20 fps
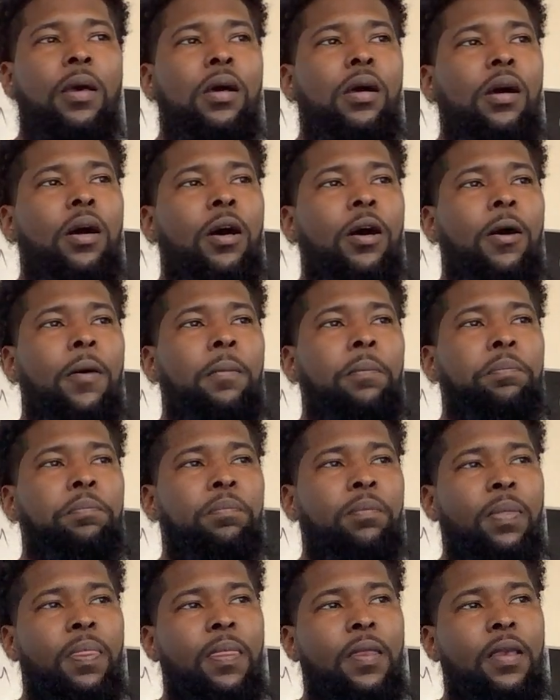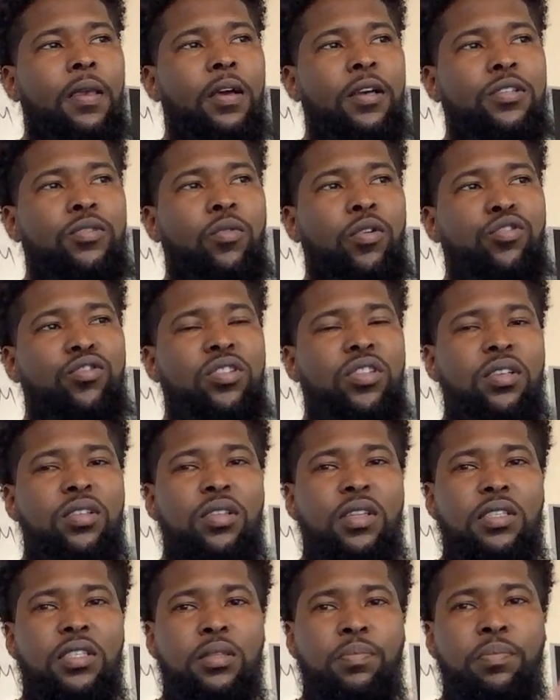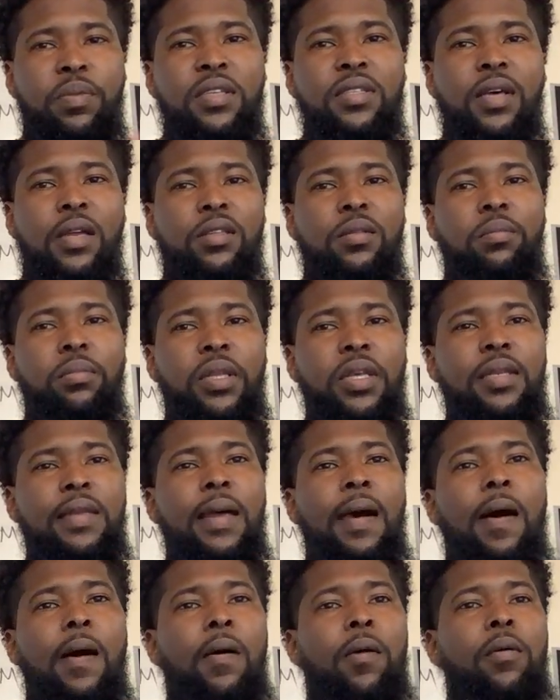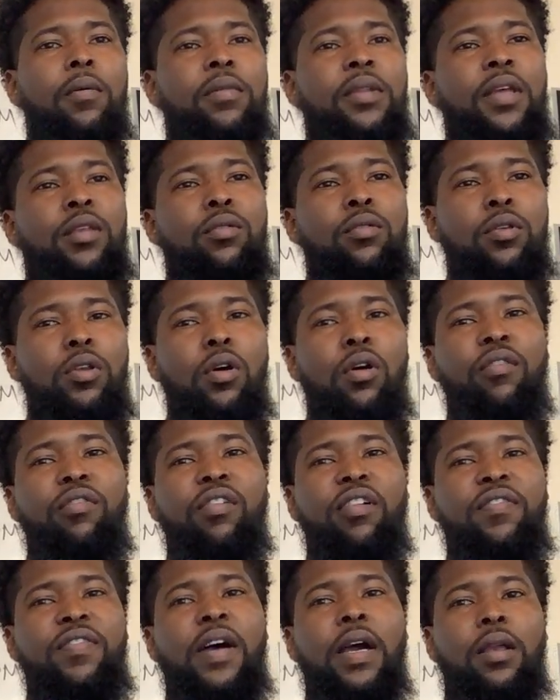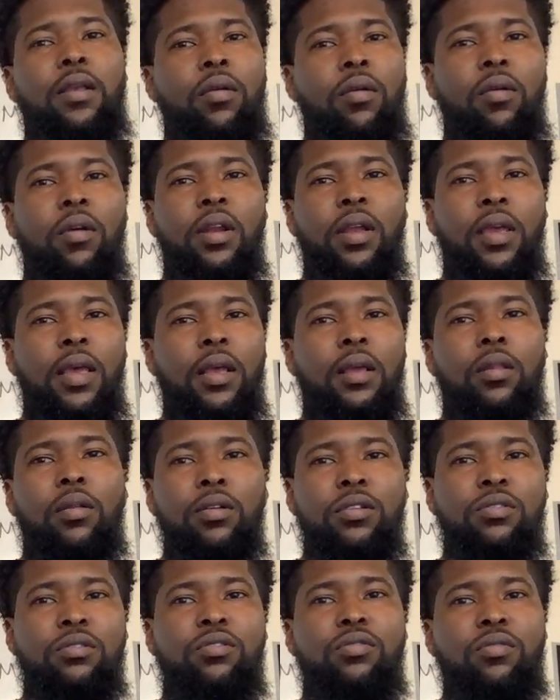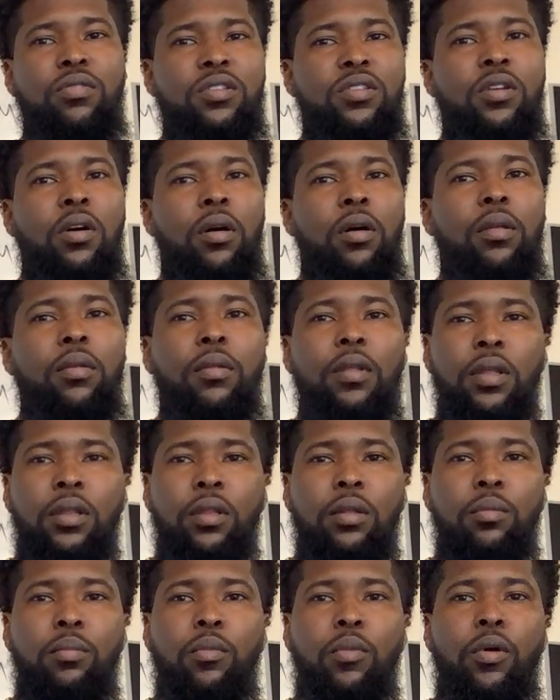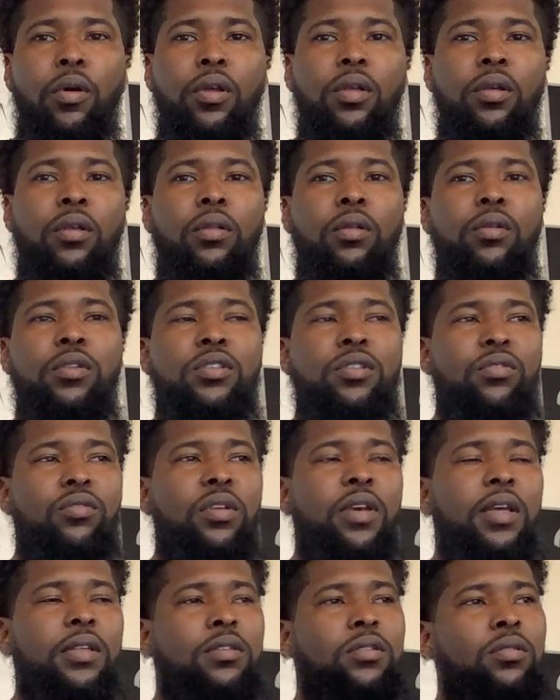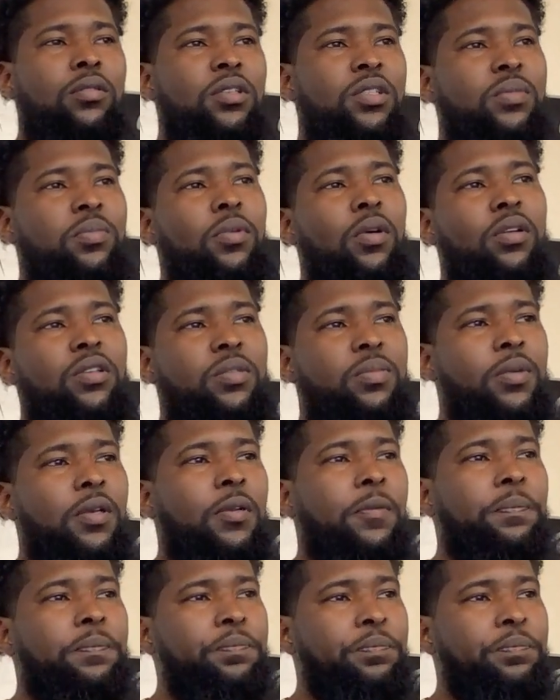Because once you see the speed start to bleed down, then you know for a fact you're going to get closer to a stall the more closer you get to the stall speed.